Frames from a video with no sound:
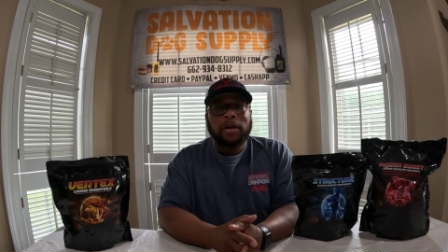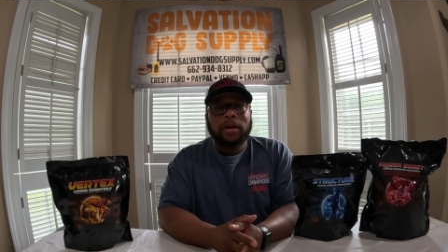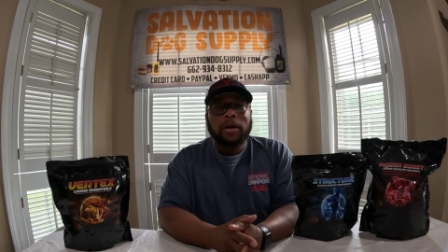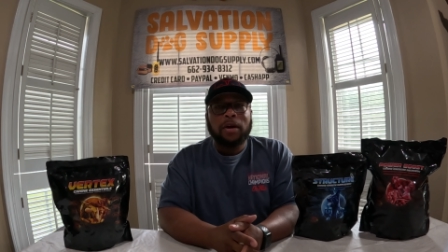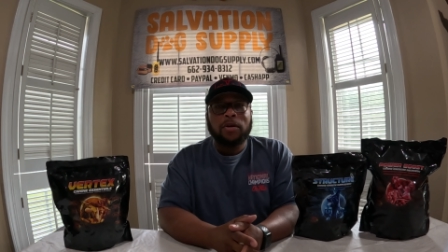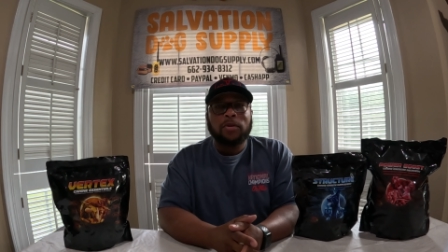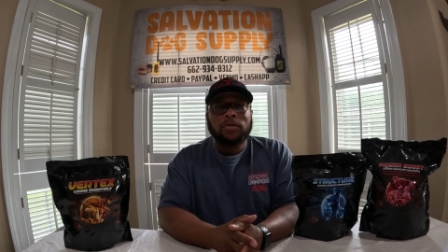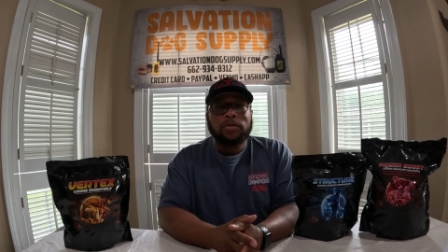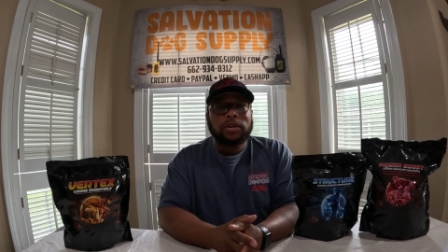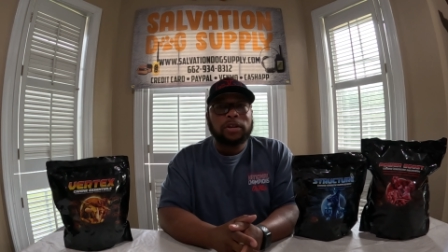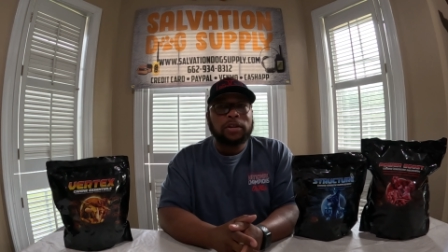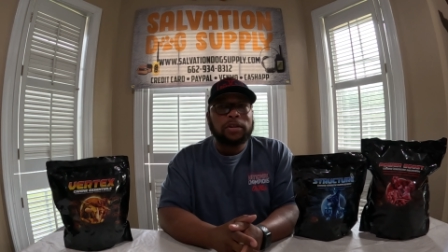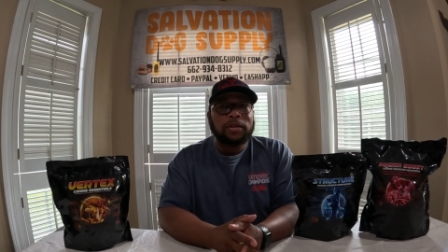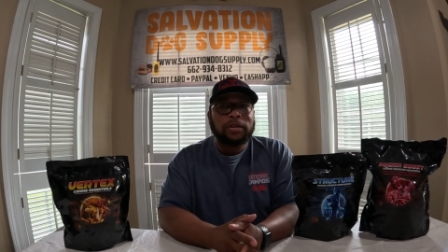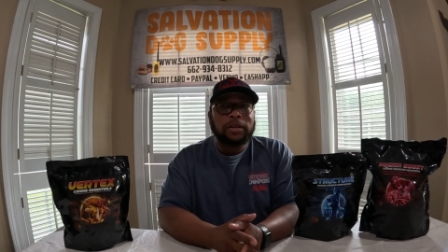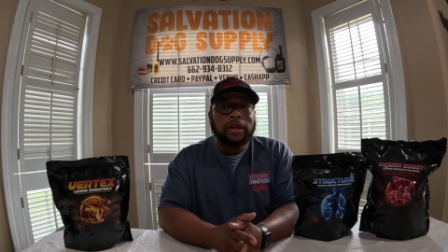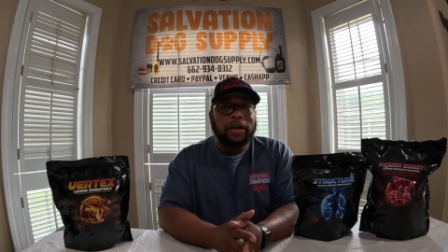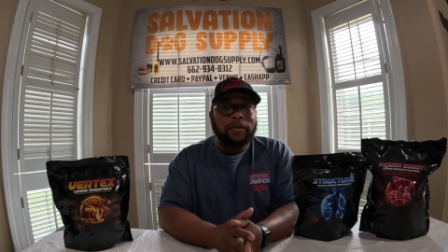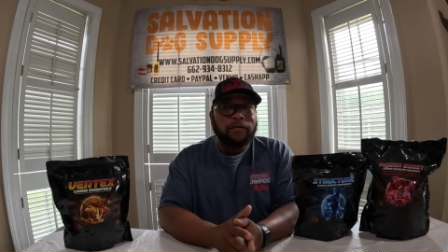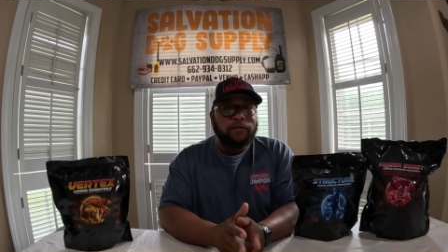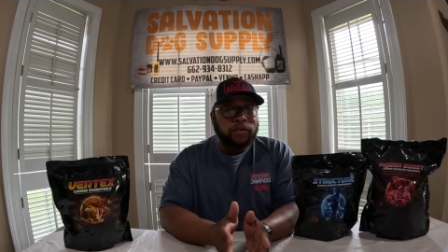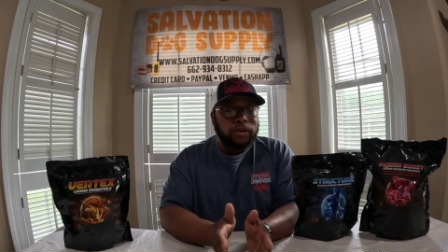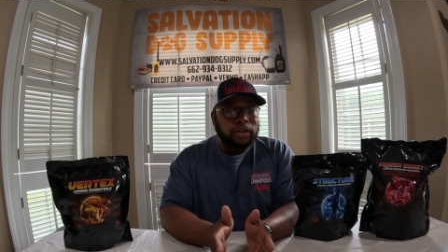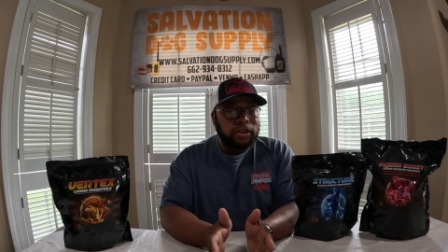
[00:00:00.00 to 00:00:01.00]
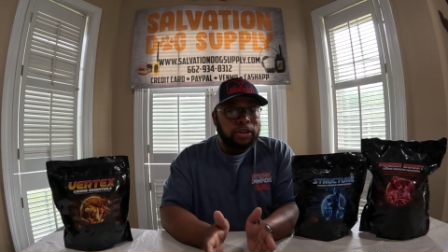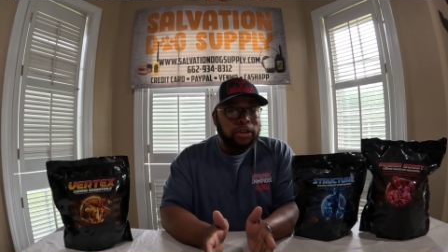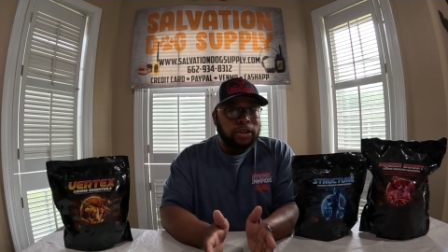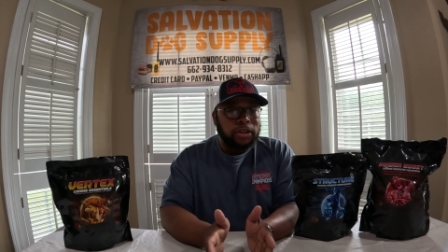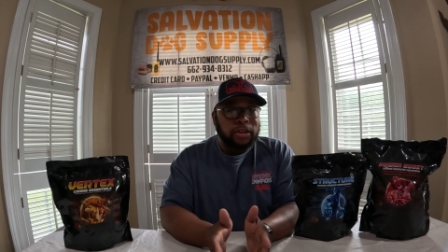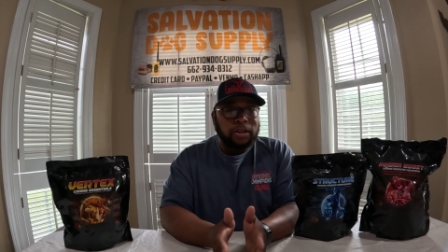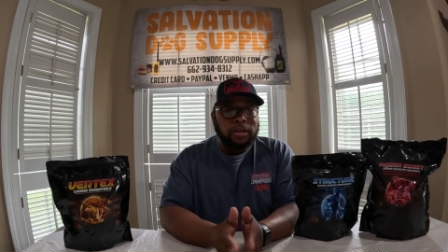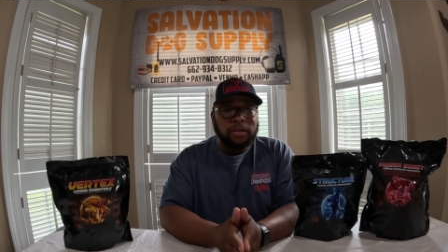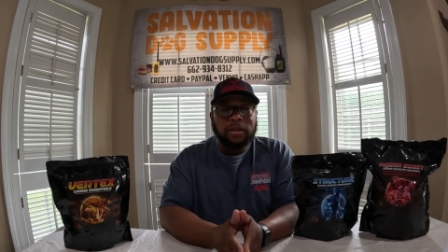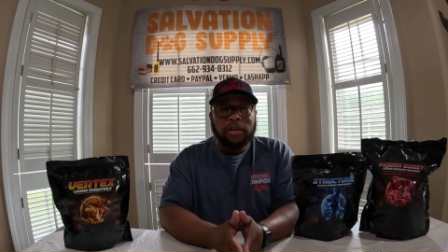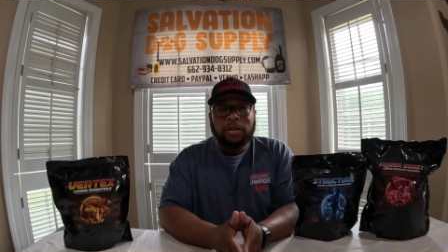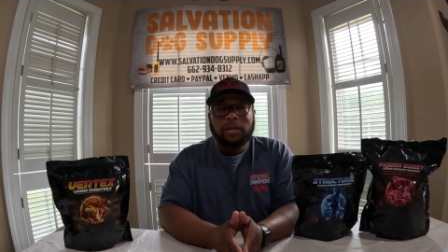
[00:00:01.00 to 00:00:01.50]
dog just got
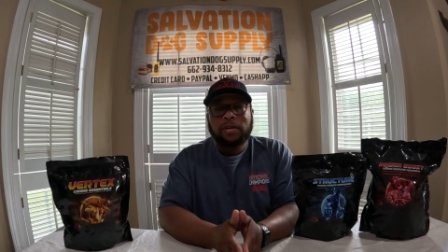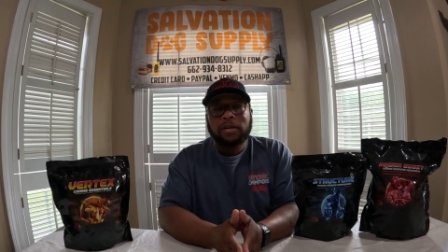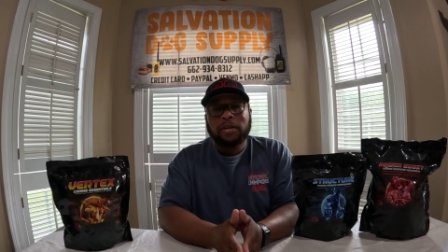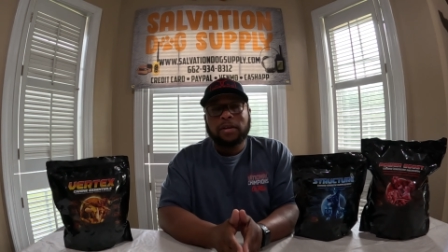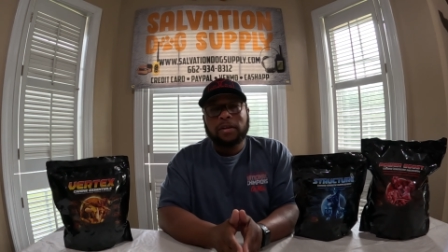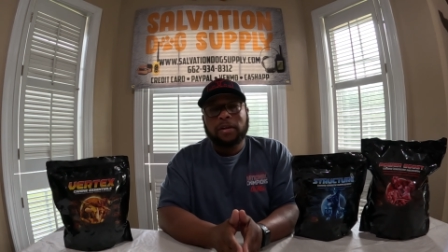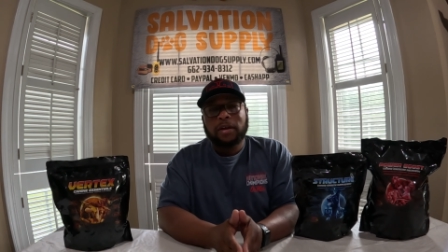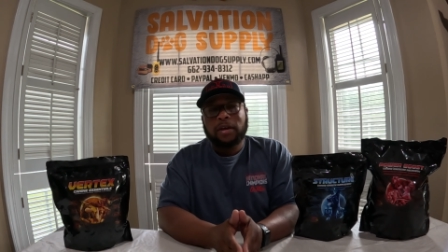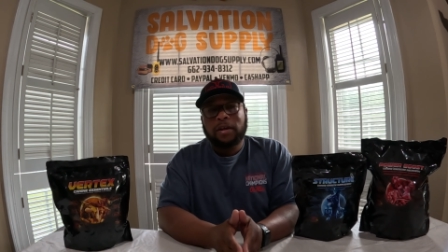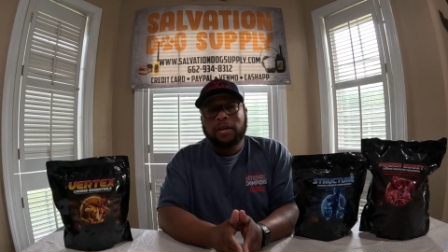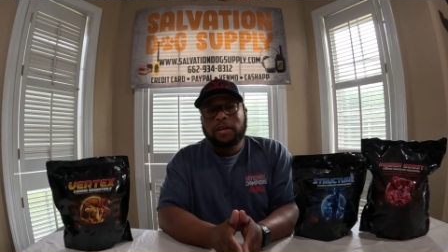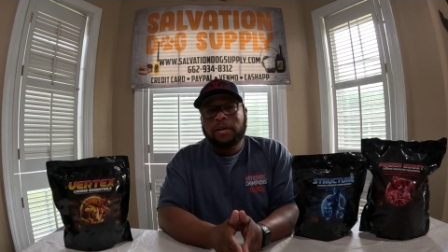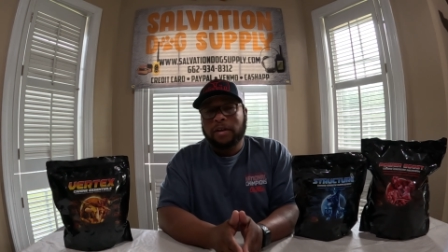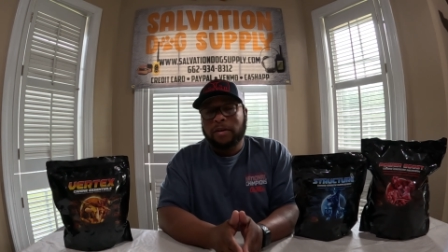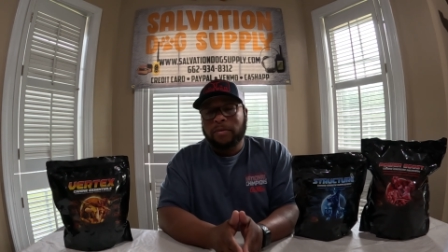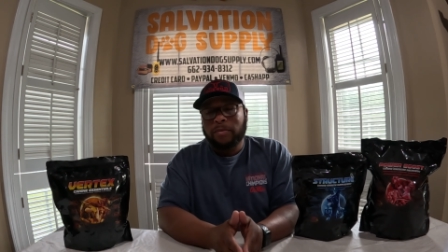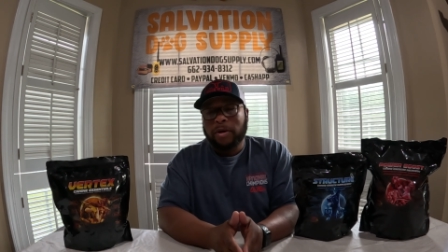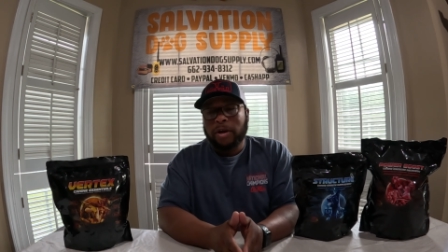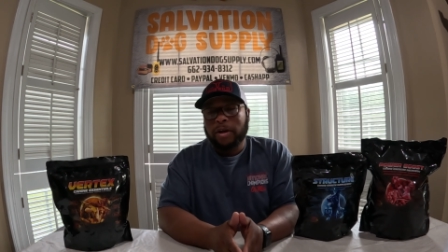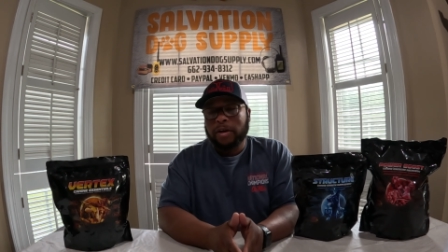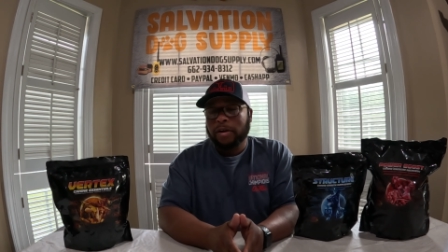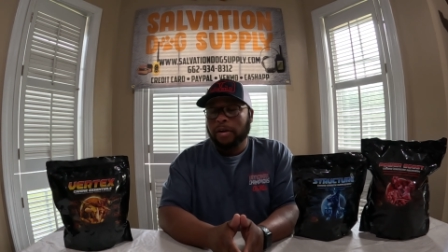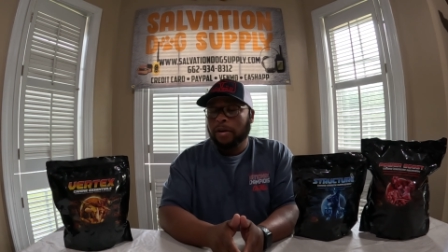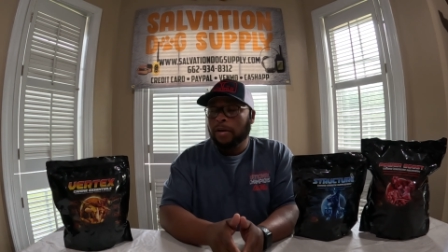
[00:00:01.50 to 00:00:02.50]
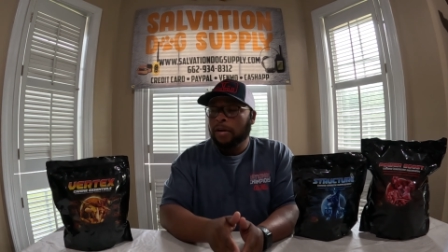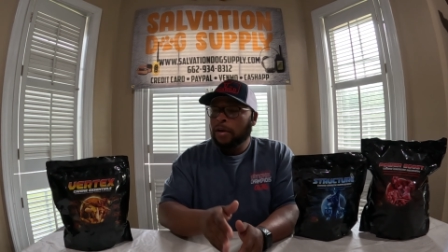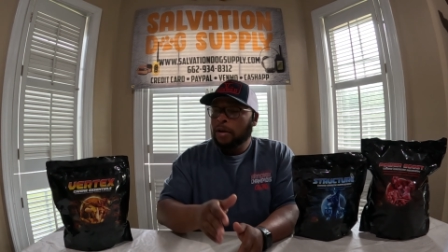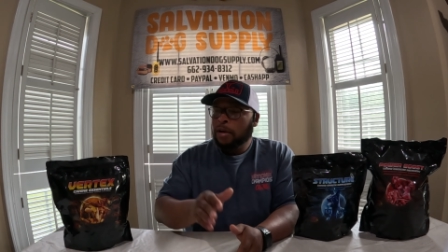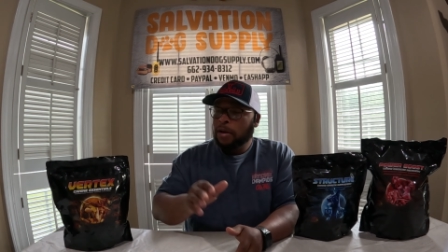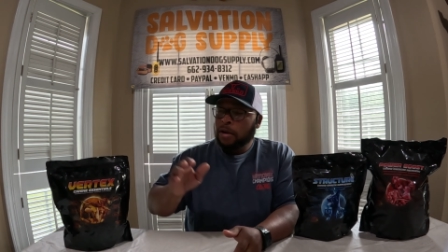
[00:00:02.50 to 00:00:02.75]
fatigued he couldn't he couldn't make it